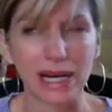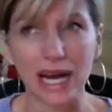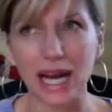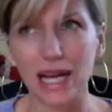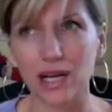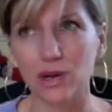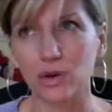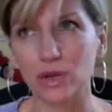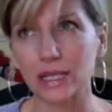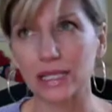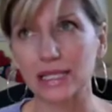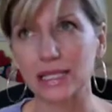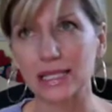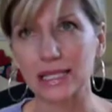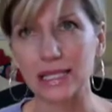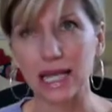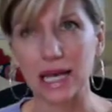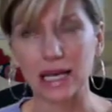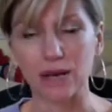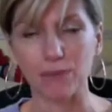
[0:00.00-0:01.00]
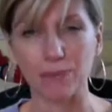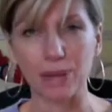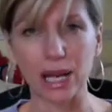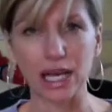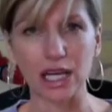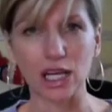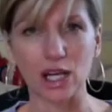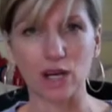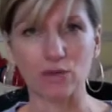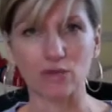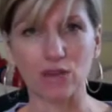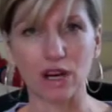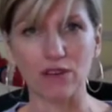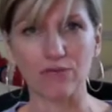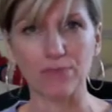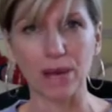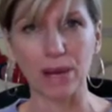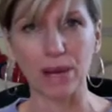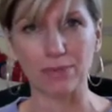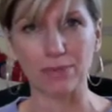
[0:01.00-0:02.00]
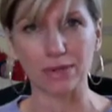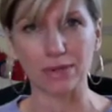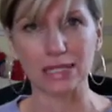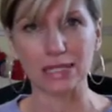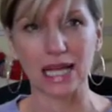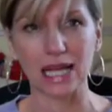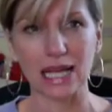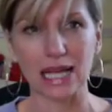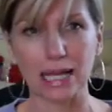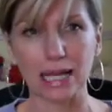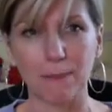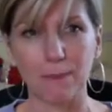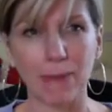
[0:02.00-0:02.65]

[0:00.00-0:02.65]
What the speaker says: I always think of painting on rough paper as like